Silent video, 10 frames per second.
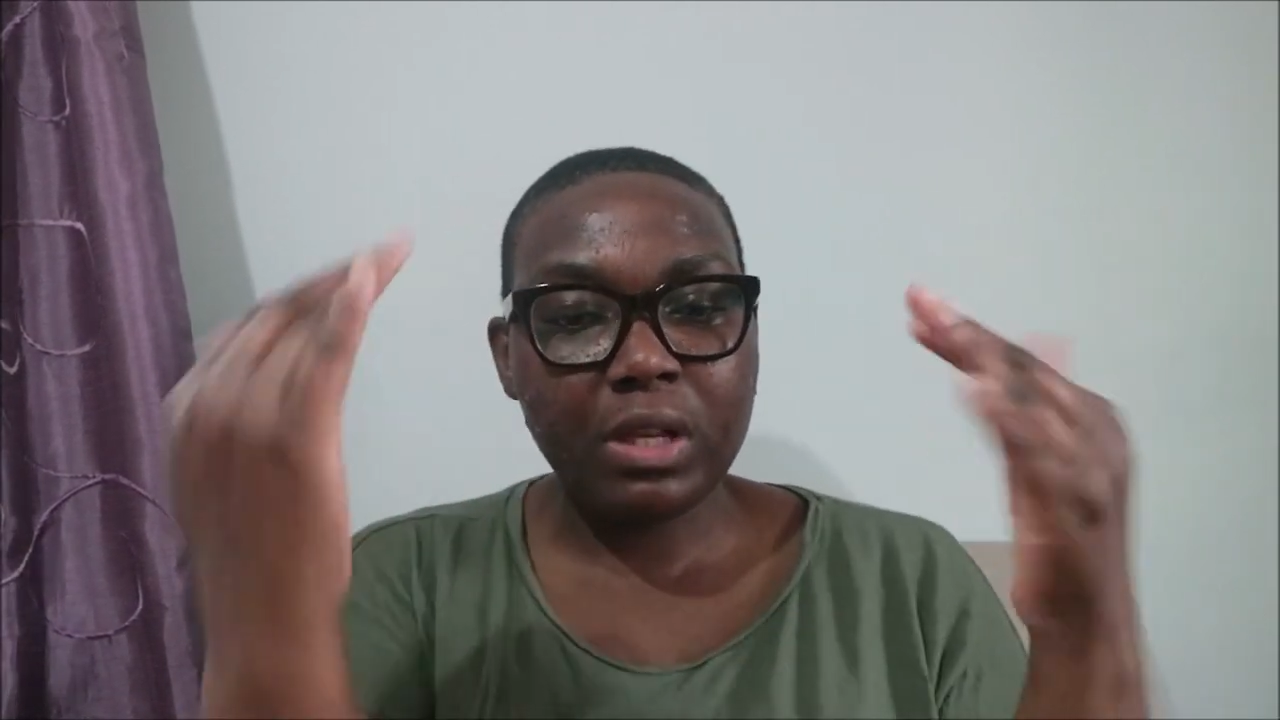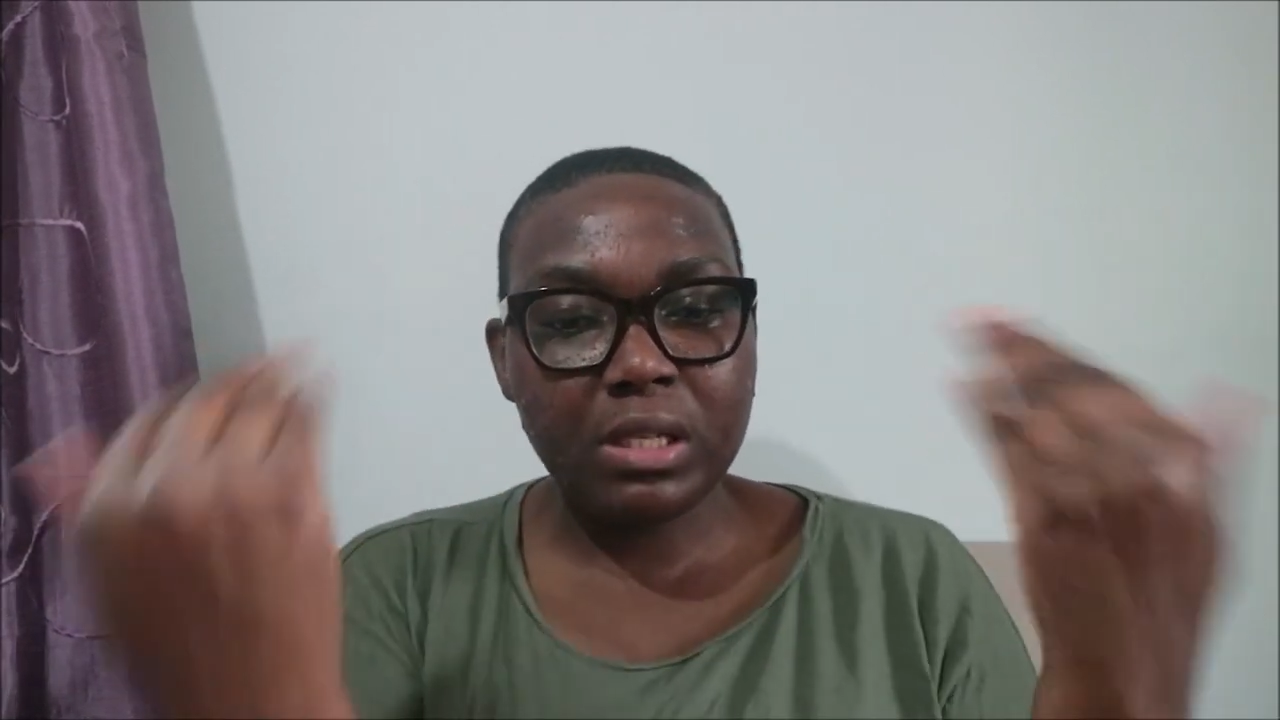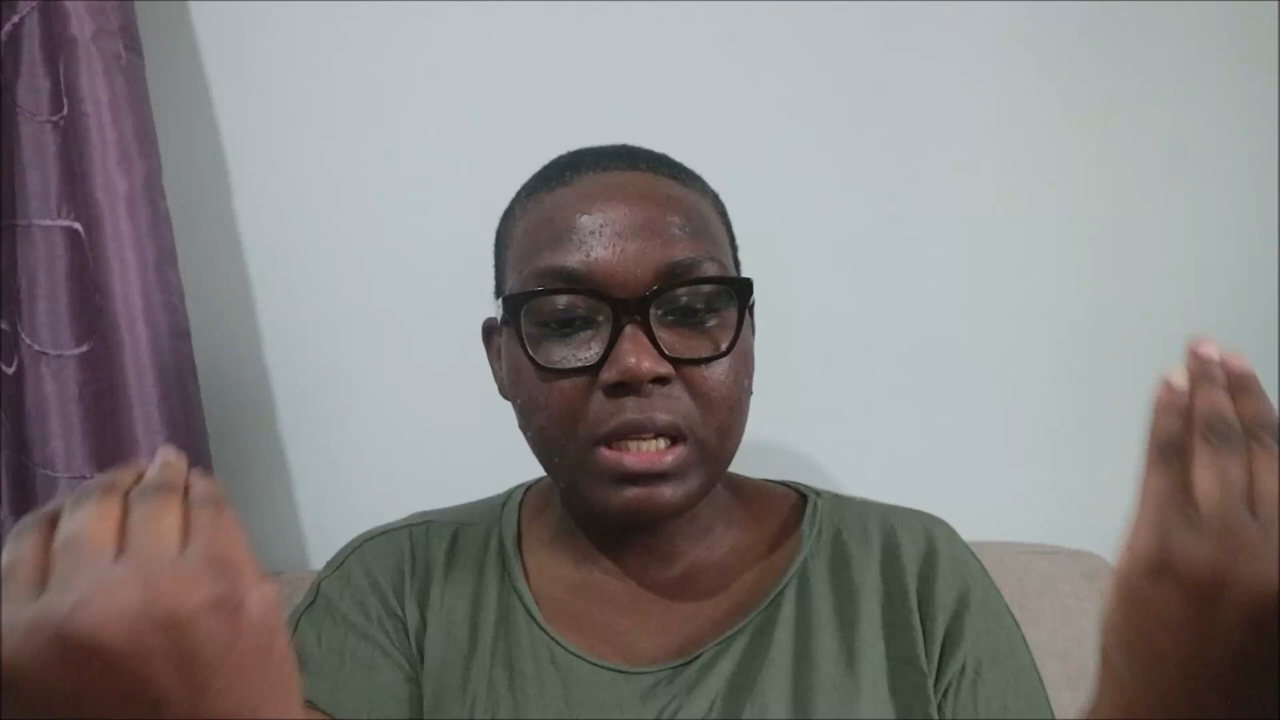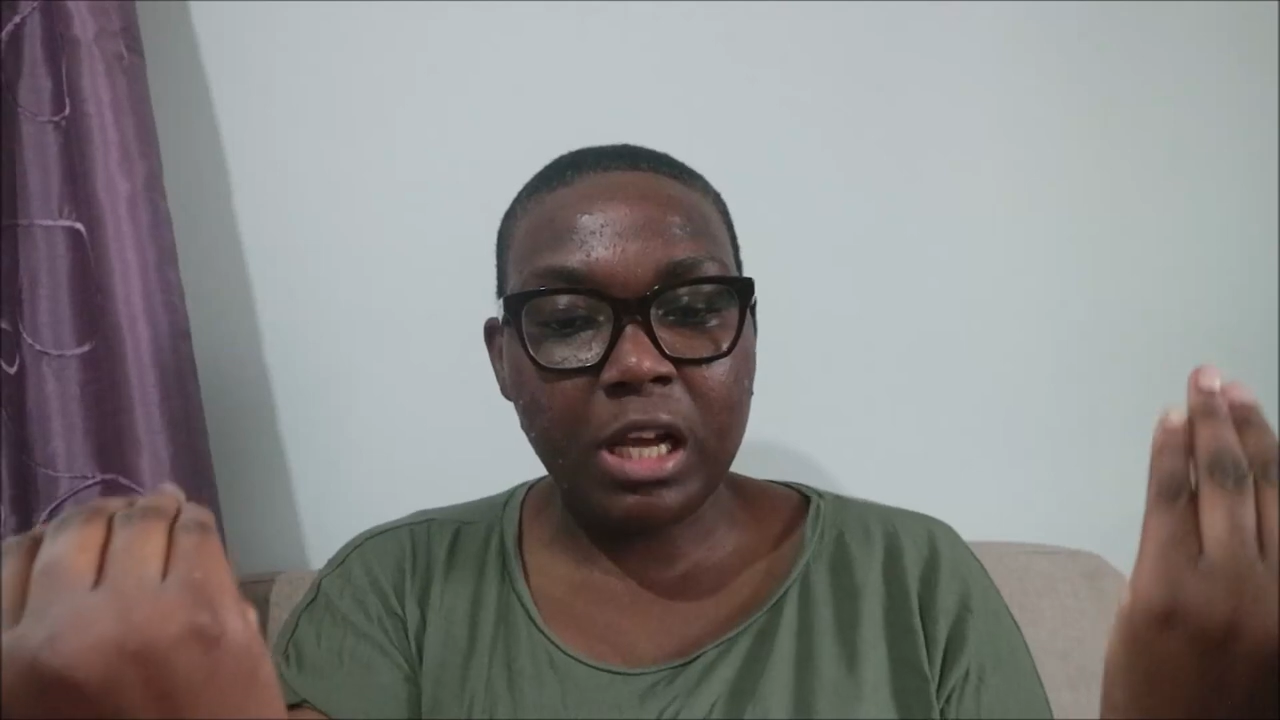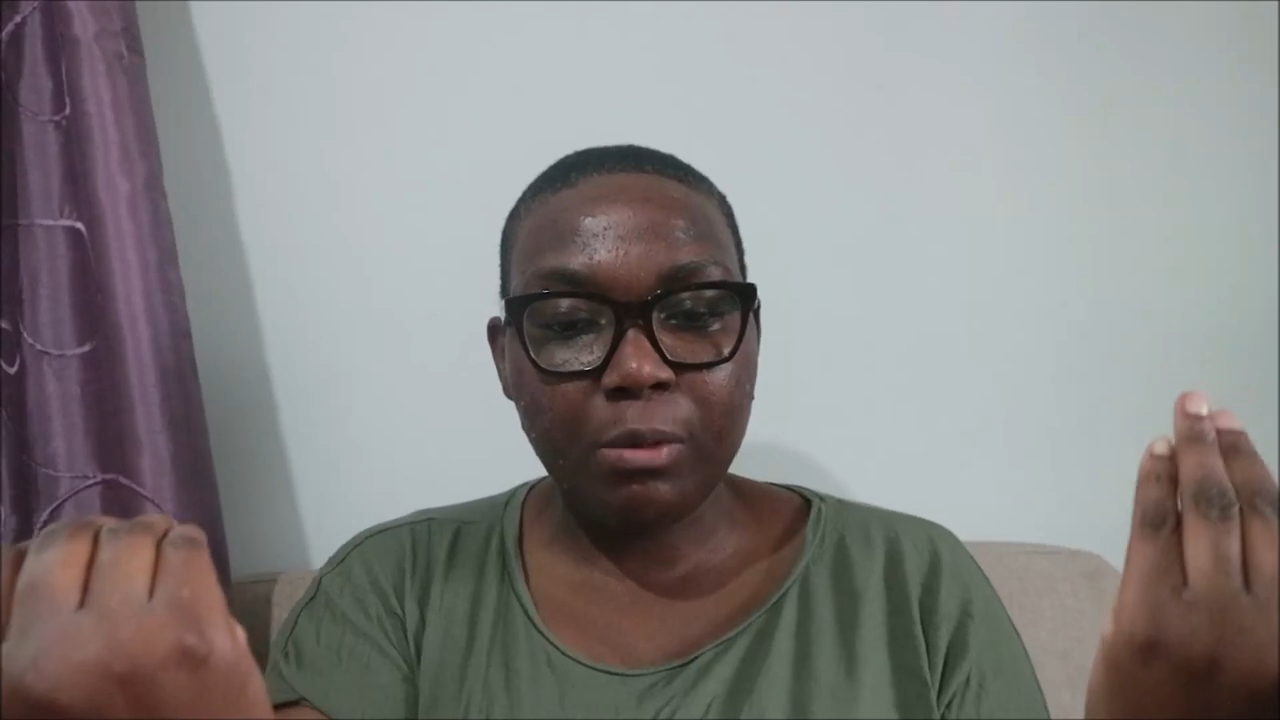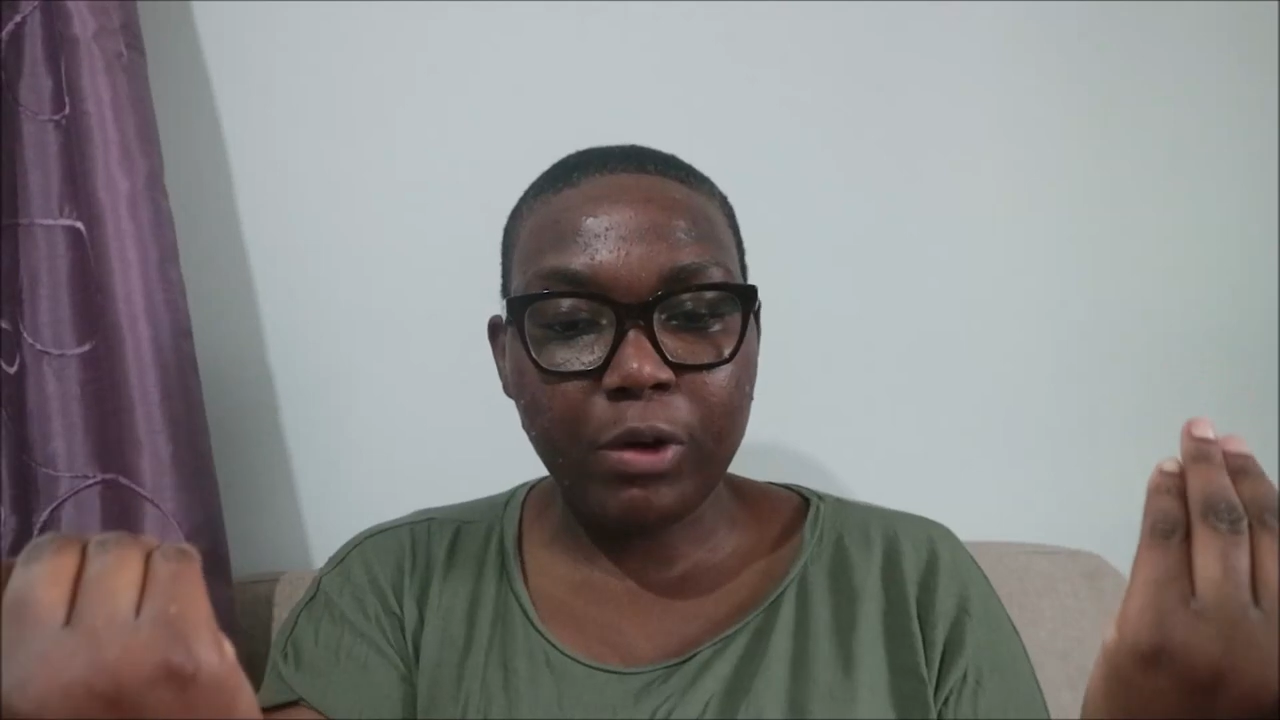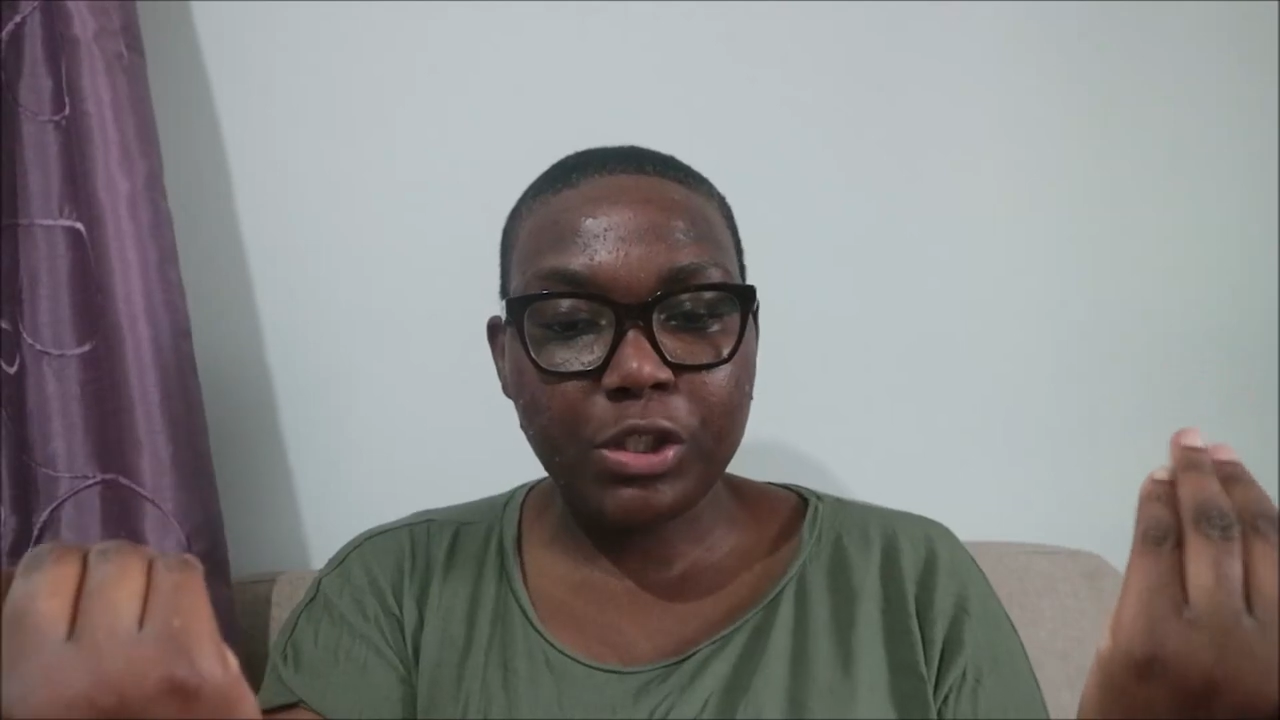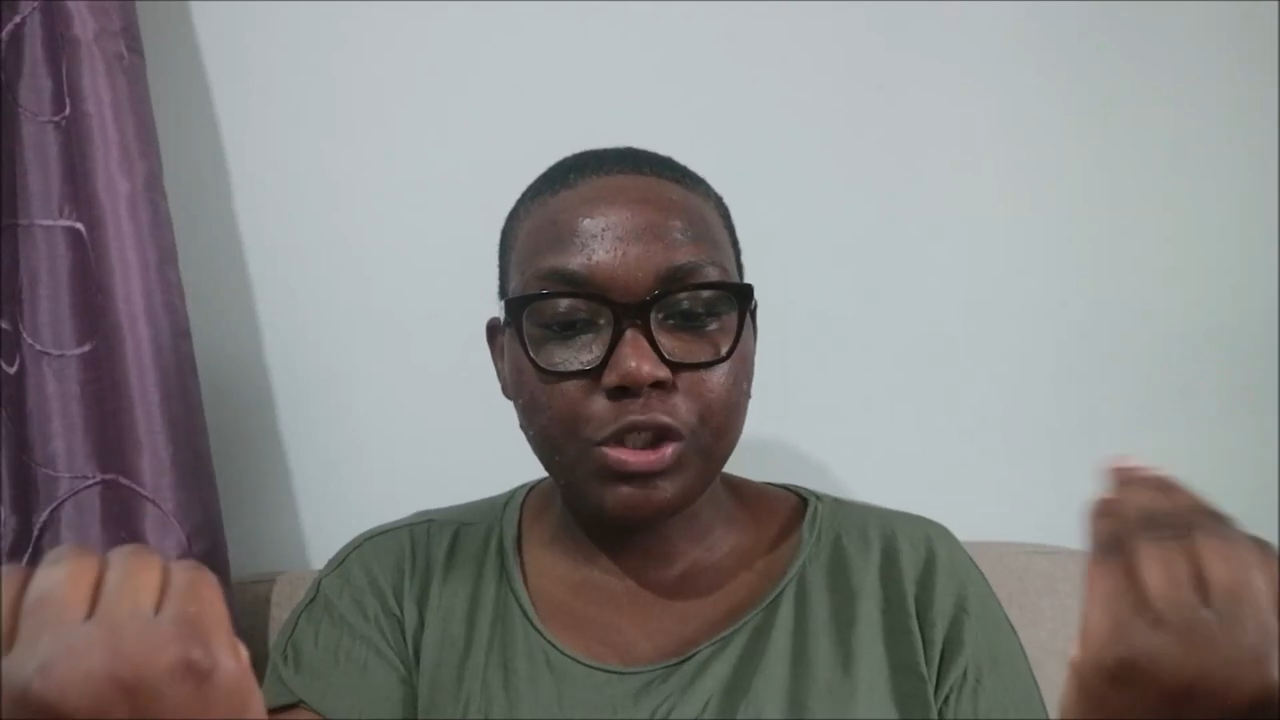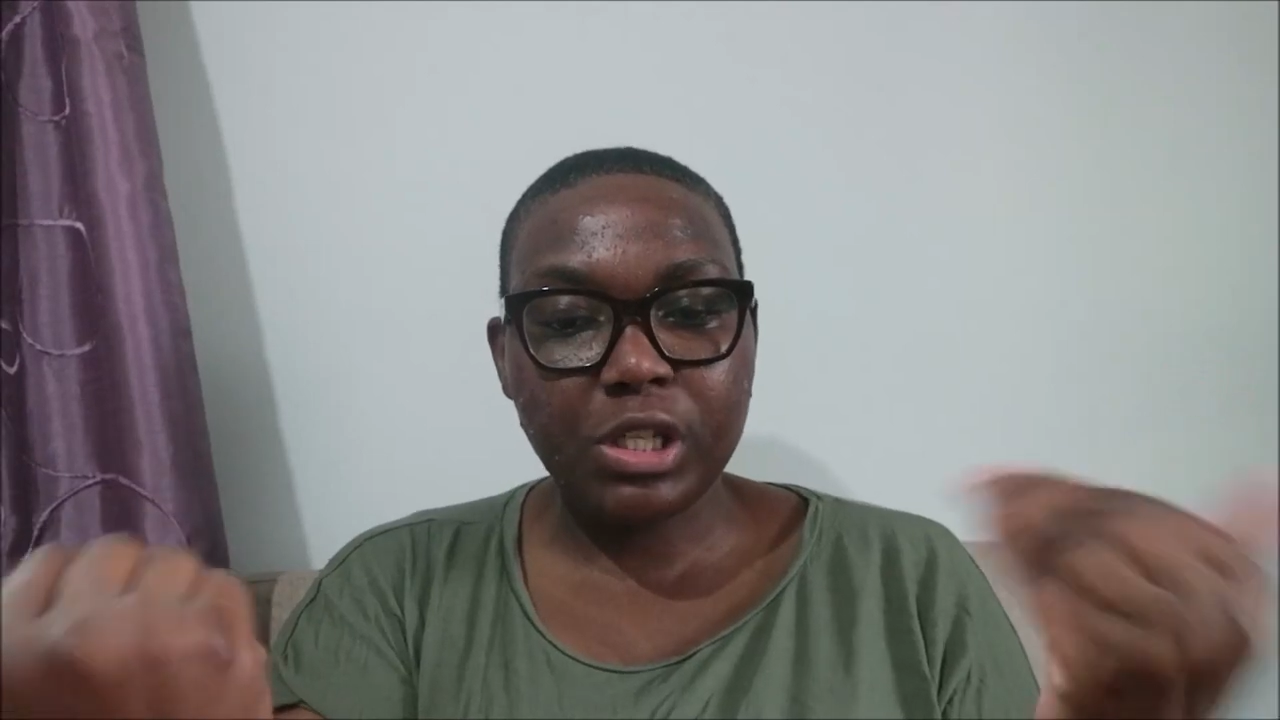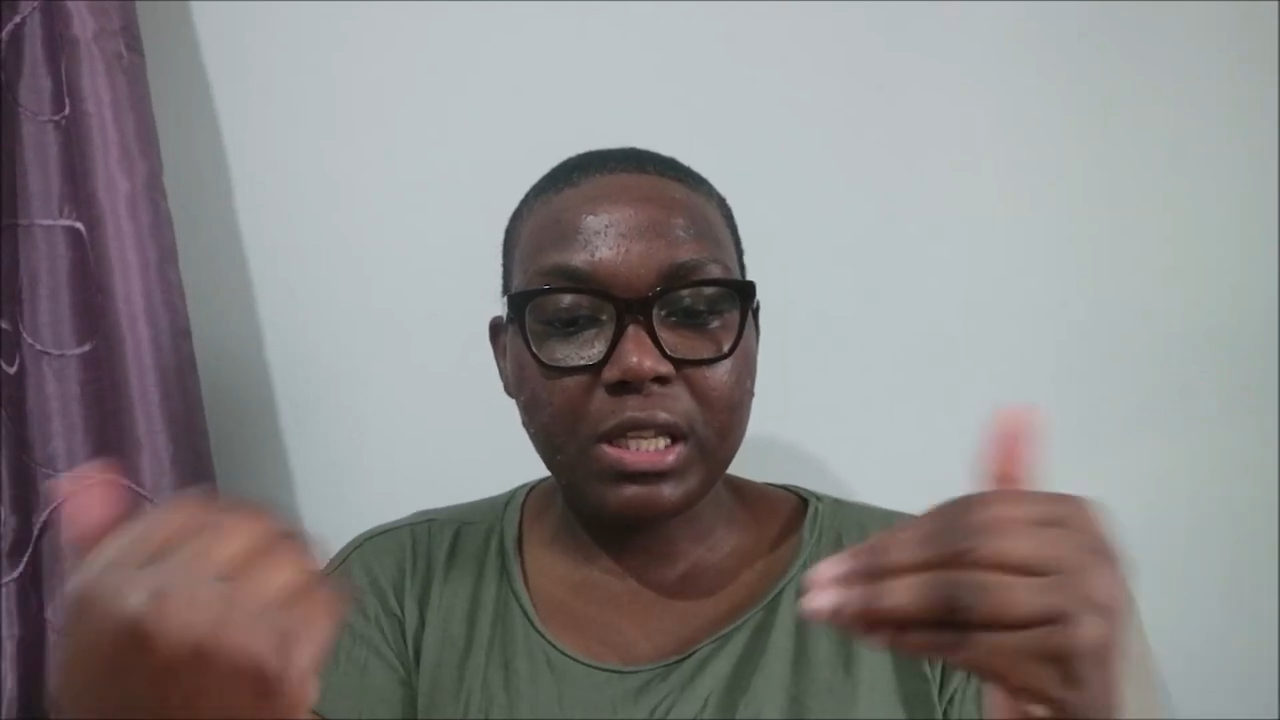the
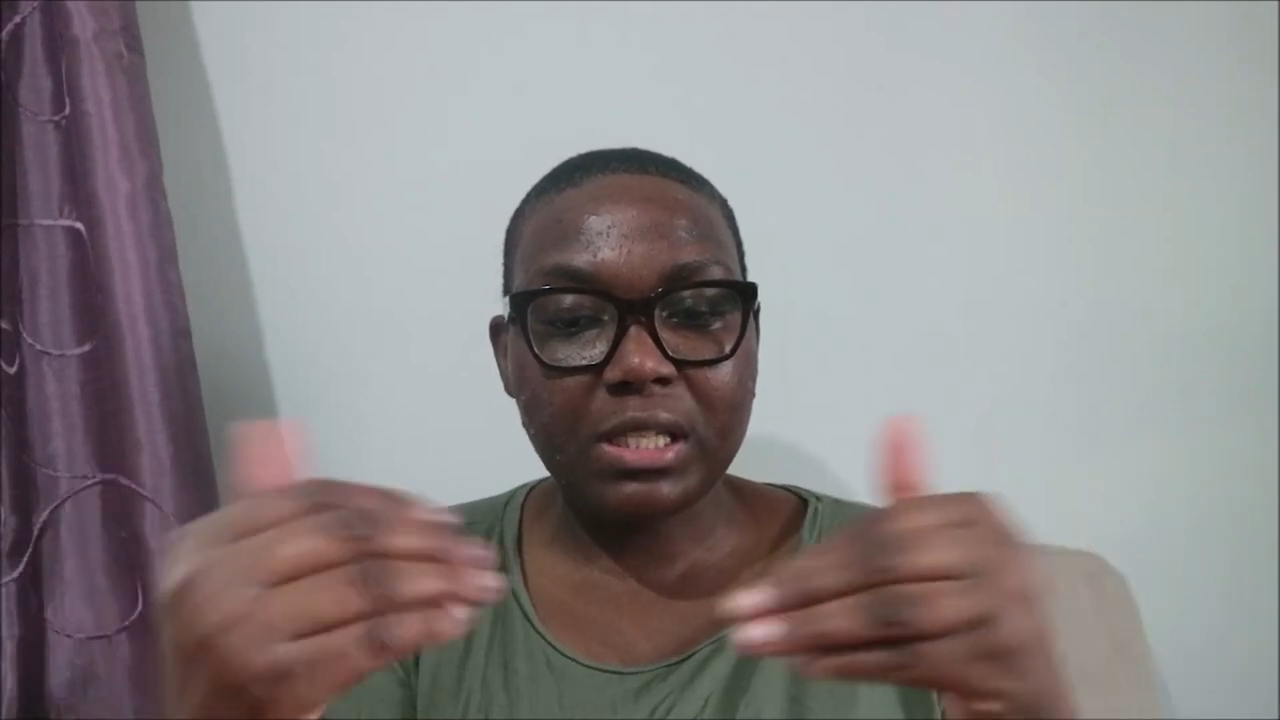questionnaire,